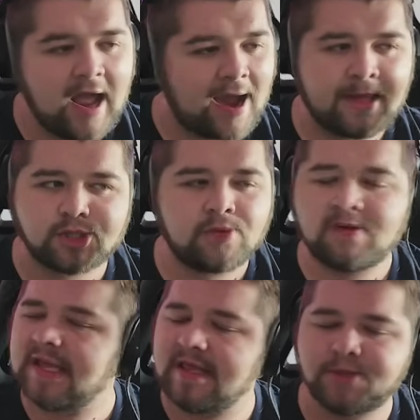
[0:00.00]
and that's
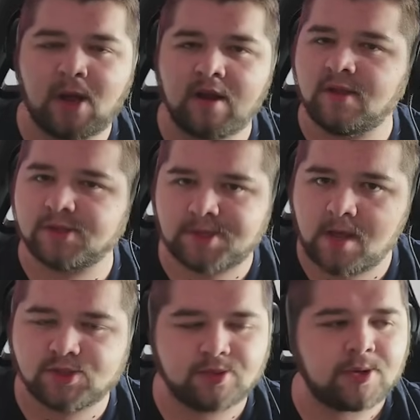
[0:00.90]
completely fine in the
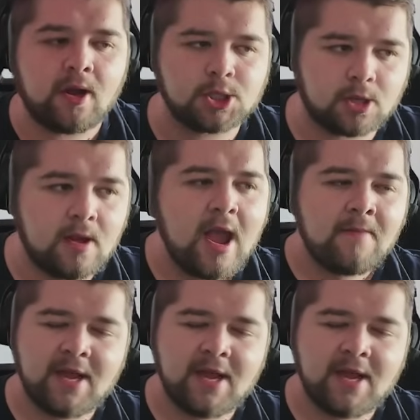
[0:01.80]
defensive version,